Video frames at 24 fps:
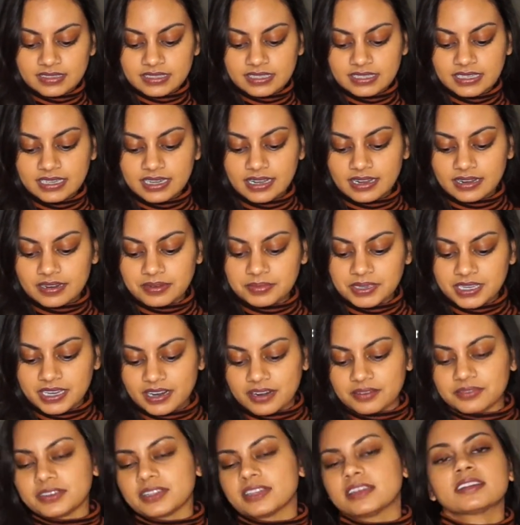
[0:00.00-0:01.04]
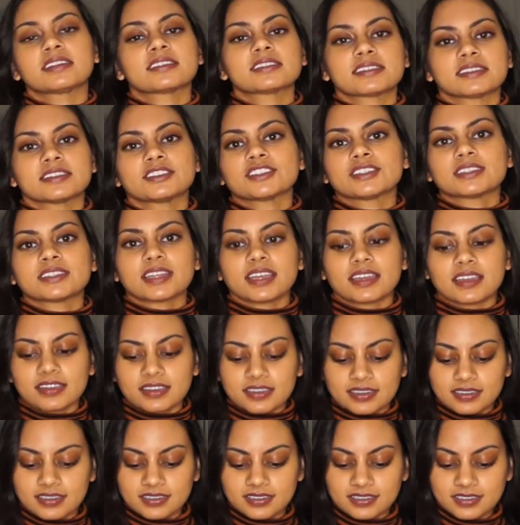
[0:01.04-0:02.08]
You gotta be careful that it doesn't just like
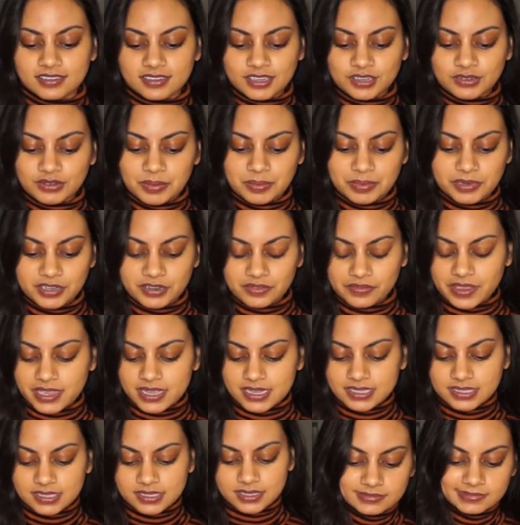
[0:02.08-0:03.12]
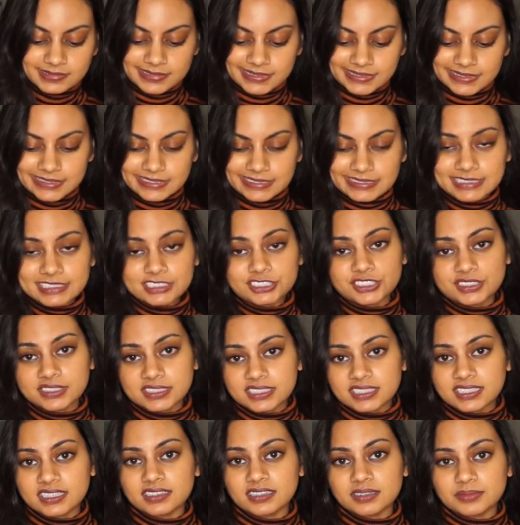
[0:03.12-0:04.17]
go up in your face. I'm not
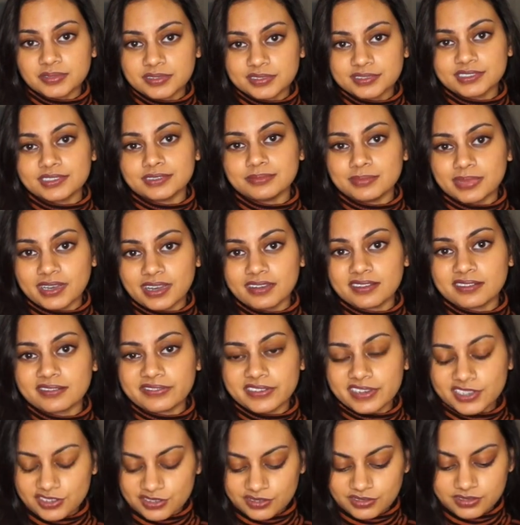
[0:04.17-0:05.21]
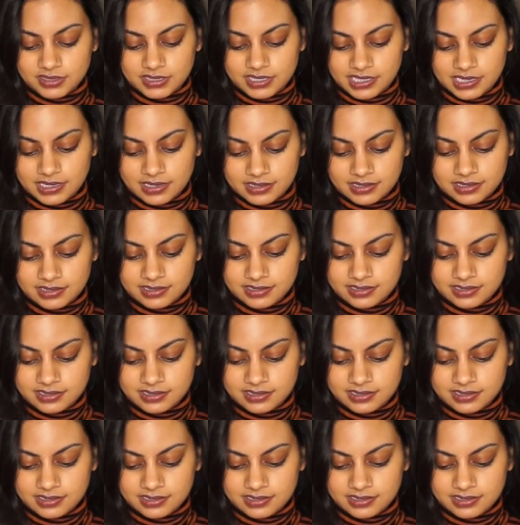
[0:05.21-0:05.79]
trying to get a protein powder facial today.